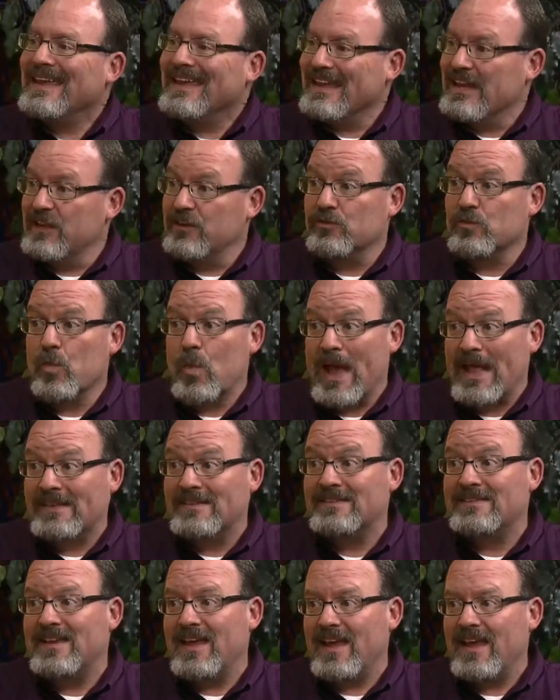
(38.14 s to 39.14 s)
is
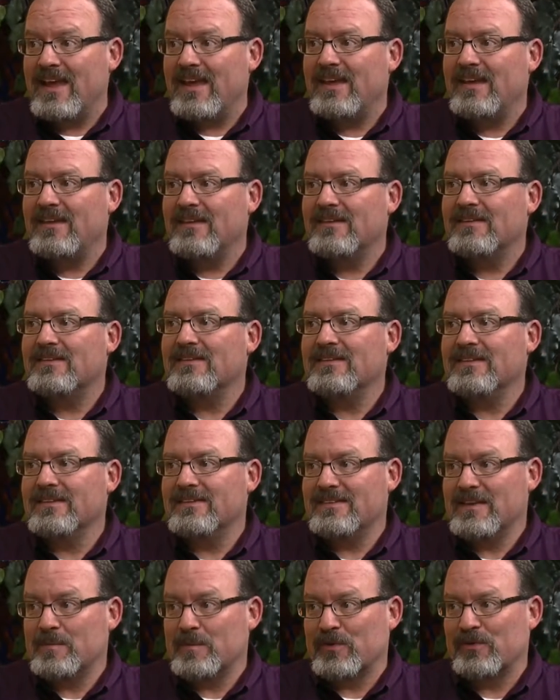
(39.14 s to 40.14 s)
Wednesday,
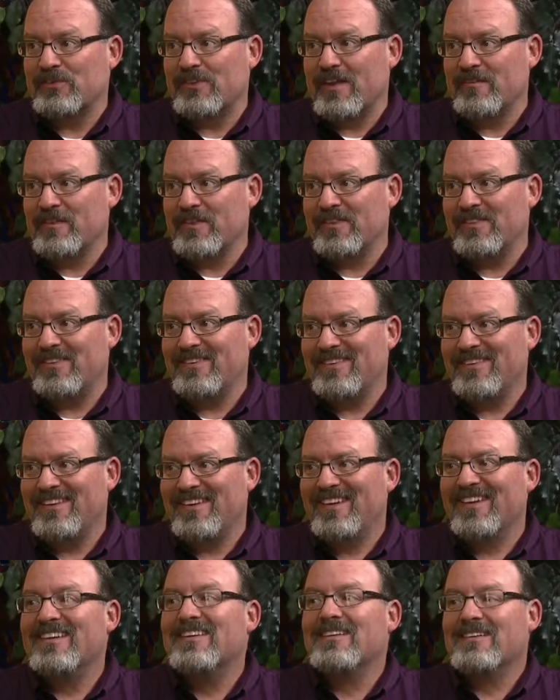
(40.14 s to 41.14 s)
December 7th.
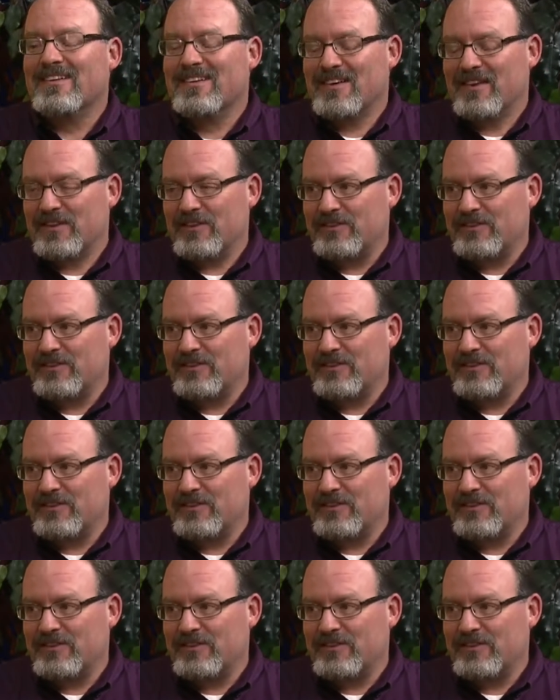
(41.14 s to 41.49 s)
Yes.